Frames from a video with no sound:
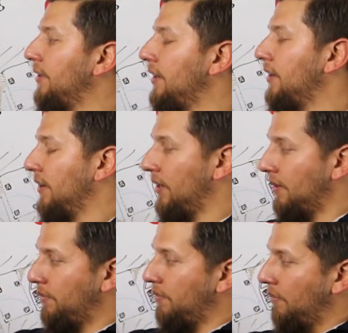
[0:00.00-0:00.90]
way
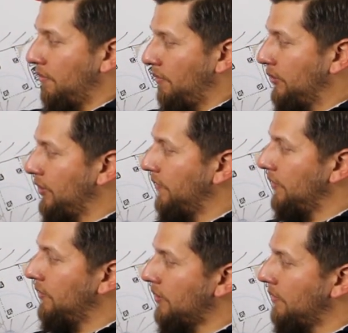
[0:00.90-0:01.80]
and retrieve
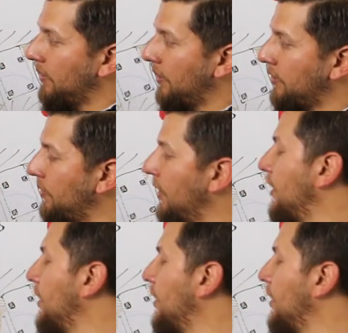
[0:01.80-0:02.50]
your lure coming this way,